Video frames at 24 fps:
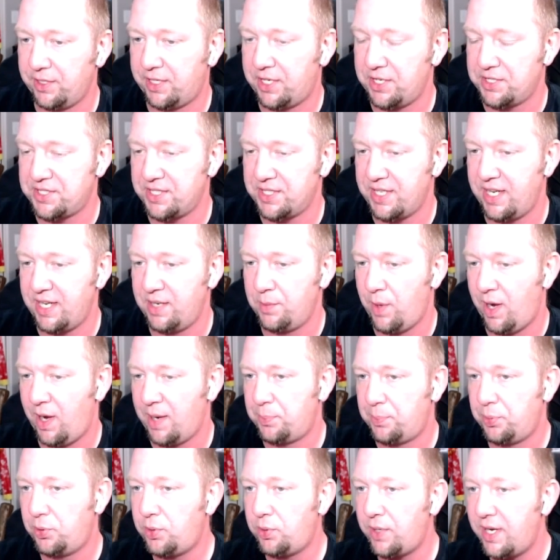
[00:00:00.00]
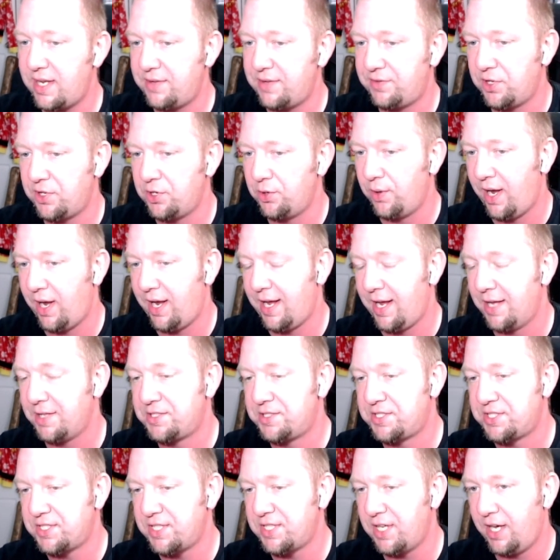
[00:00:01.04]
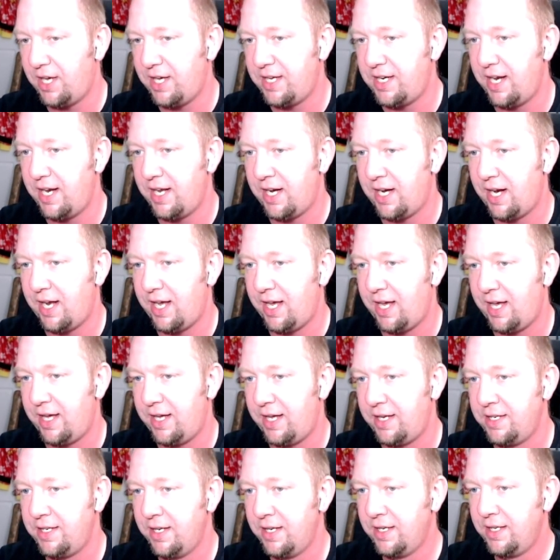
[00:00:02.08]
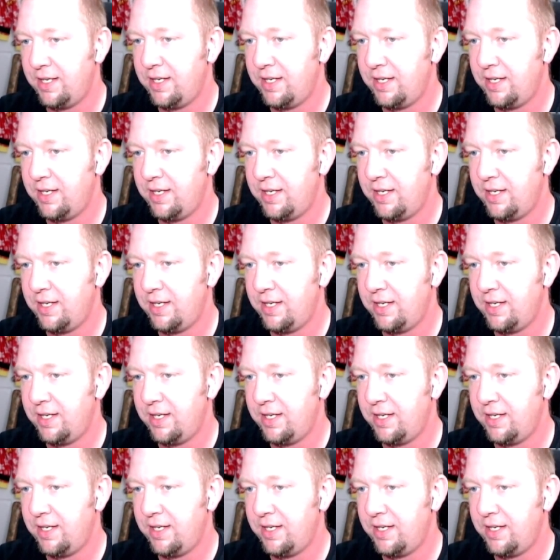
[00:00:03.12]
because in my preview I had Studd and I had